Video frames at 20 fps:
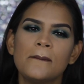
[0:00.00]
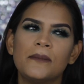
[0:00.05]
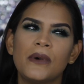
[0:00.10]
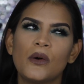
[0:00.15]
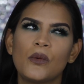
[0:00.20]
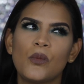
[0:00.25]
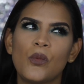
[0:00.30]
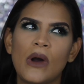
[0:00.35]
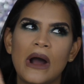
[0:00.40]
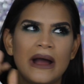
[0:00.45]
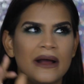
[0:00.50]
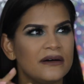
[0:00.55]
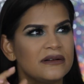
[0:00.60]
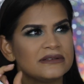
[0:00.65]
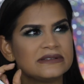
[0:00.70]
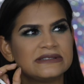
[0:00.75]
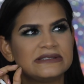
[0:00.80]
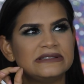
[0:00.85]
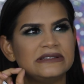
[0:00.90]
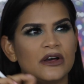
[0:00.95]
but
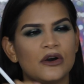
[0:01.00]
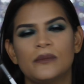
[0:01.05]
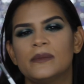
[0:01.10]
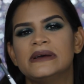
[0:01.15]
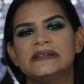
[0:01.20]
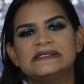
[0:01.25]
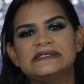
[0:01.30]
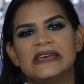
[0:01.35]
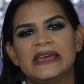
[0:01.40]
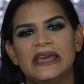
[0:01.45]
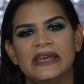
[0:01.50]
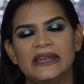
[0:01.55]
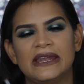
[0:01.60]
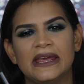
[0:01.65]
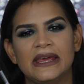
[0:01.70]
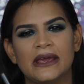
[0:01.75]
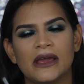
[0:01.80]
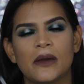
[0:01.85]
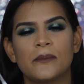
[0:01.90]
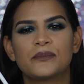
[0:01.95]
while still
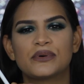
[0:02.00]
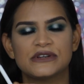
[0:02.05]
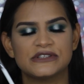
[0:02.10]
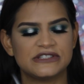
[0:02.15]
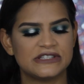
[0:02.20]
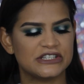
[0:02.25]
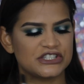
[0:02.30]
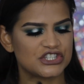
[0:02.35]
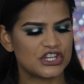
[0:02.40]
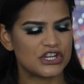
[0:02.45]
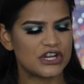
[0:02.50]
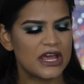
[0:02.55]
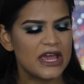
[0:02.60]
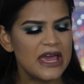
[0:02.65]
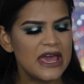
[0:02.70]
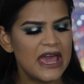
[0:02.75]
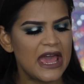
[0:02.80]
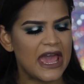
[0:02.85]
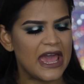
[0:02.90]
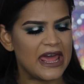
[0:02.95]
maintaining precision,
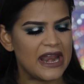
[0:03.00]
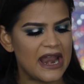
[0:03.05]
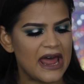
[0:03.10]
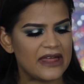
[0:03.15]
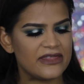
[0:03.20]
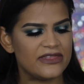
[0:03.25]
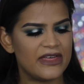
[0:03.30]
and